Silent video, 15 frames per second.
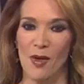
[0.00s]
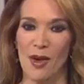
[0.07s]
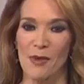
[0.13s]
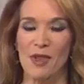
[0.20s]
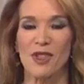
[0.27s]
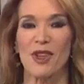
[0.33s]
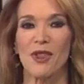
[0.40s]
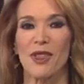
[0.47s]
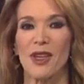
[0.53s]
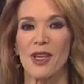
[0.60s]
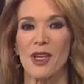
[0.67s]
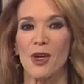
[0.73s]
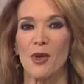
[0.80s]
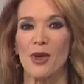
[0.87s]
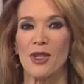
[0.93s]
All right, Michelle,
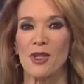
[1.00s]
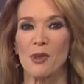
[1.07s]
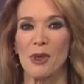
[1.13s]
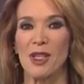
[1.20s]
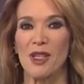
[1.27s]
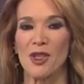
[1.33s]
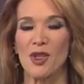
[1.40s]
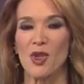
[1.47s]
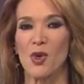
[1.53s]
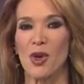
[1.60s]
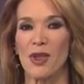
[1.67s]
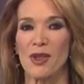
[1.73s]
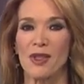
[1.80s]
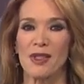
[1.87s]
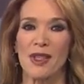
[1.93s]
thank you. And as many
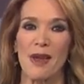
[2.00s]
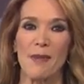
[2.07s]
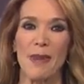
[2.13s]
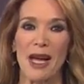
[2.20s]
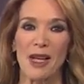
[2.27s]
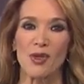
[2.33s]
enjoy this St.